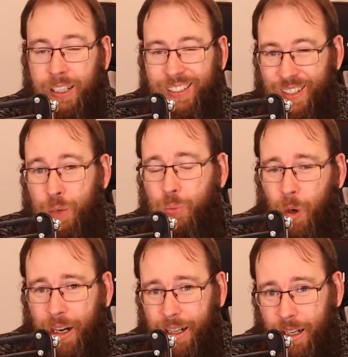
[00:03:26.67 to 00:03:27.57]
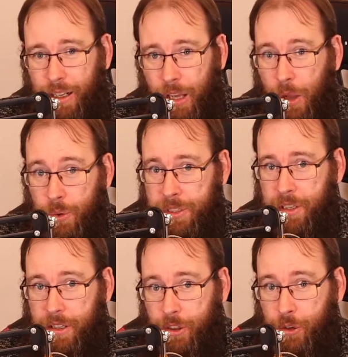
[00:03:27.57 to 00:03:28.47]
somewhere close to
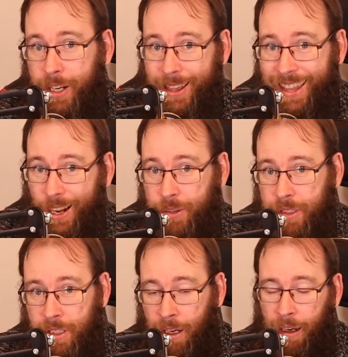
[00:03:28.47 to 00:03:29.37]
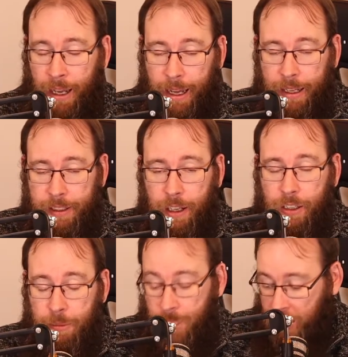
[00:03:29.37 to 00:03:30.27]
the
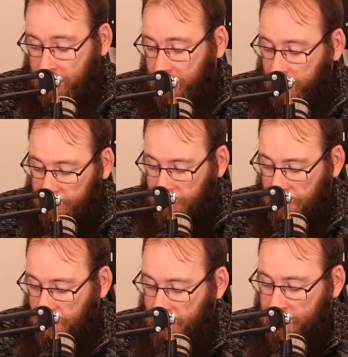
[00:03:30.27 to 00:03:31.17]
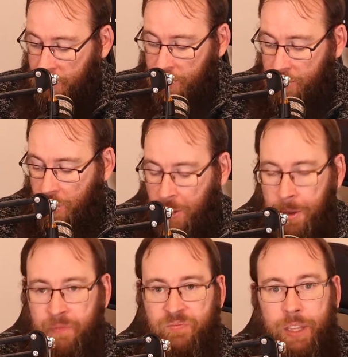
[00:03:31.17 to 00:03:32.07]
$3,000 mark in the US, to
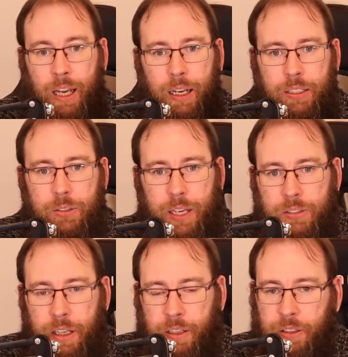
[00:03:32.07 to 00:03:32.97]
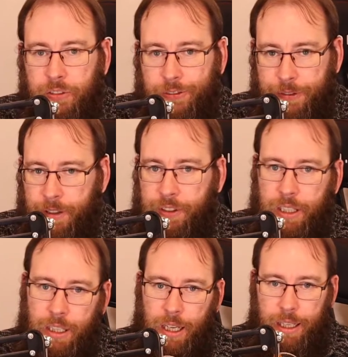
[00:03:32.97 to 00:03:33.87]

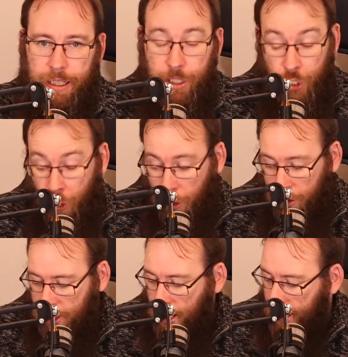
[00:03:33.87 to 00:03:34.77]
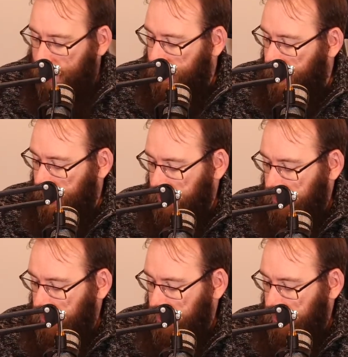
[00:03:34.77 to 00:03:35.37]
2,950 in euros, and then